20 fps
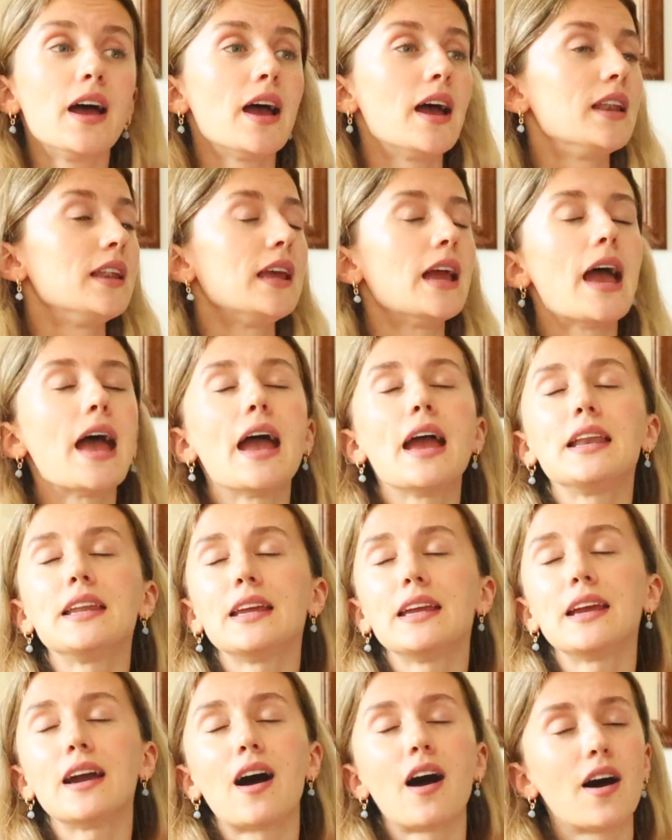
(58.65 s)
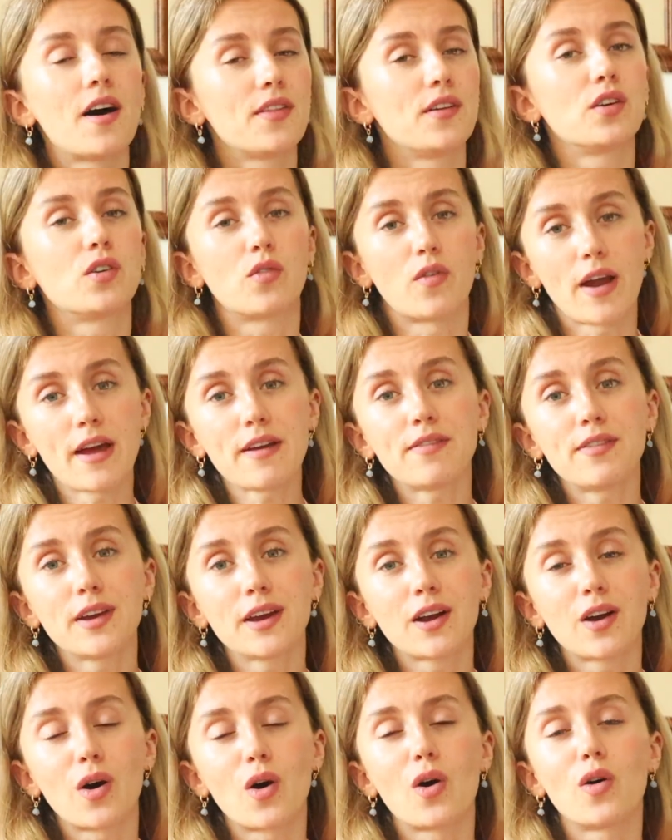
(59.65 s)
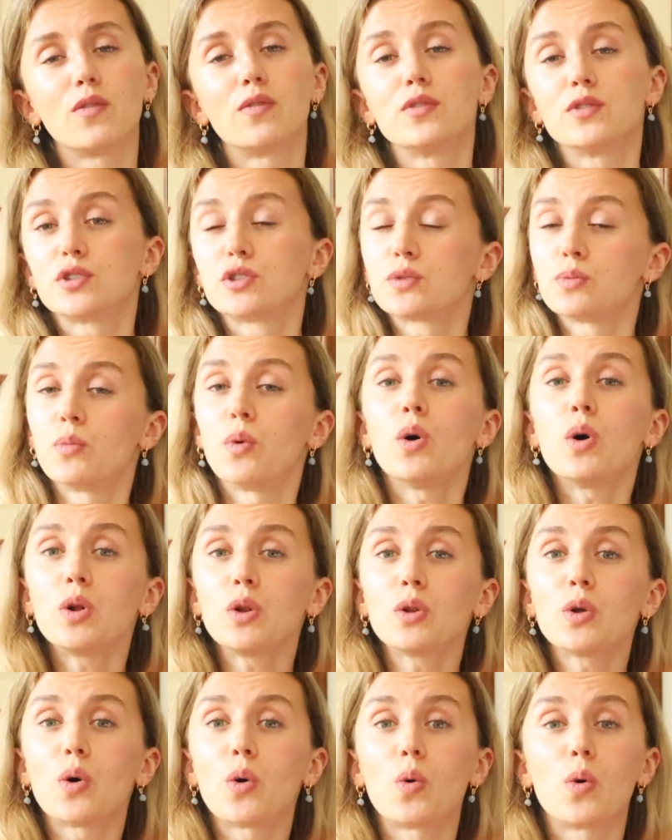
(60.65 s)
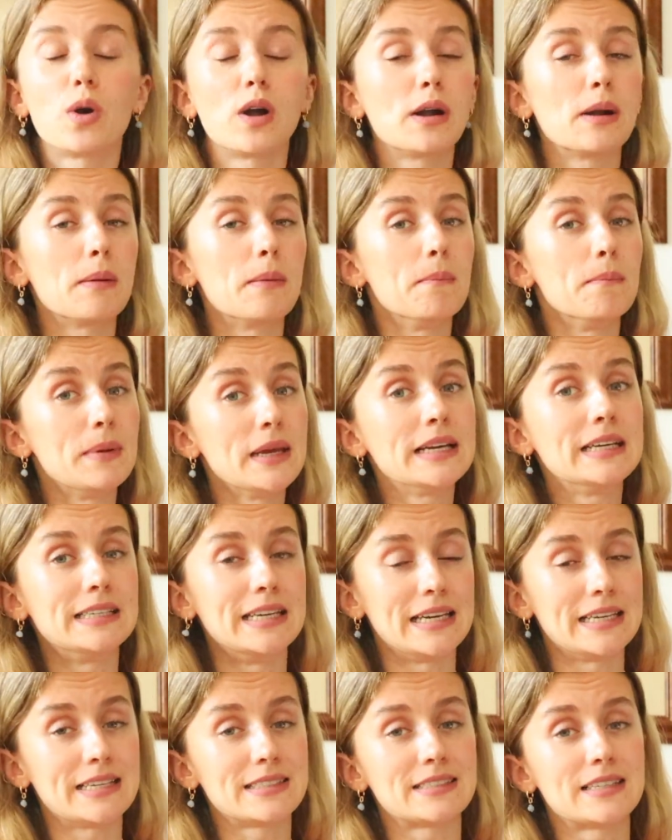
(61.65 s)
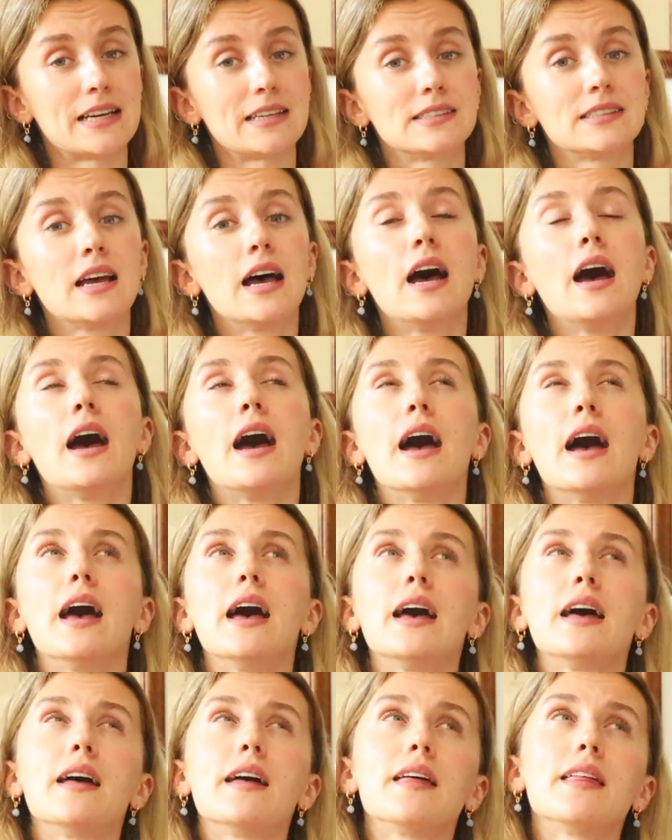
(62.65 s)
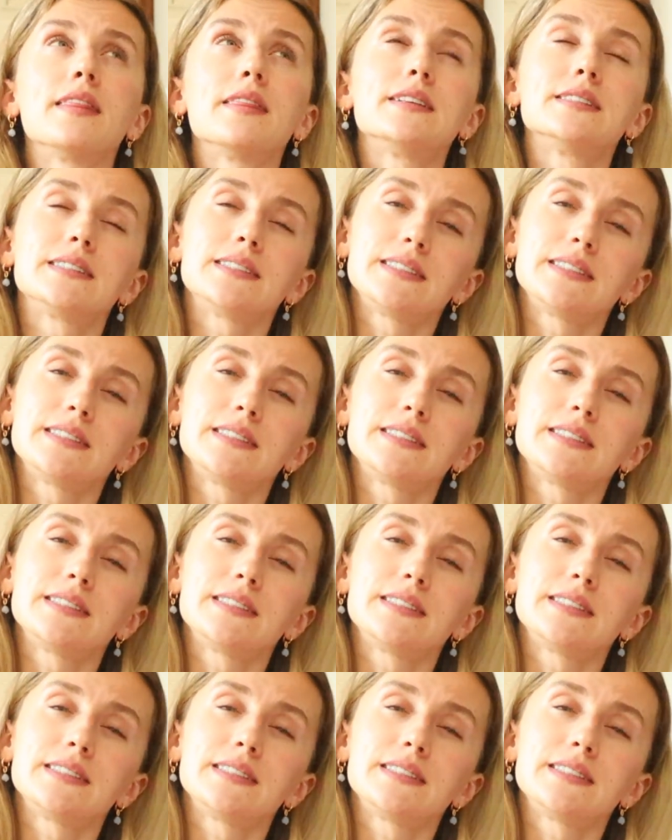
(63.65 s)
and any other graphic of small or big datasets. And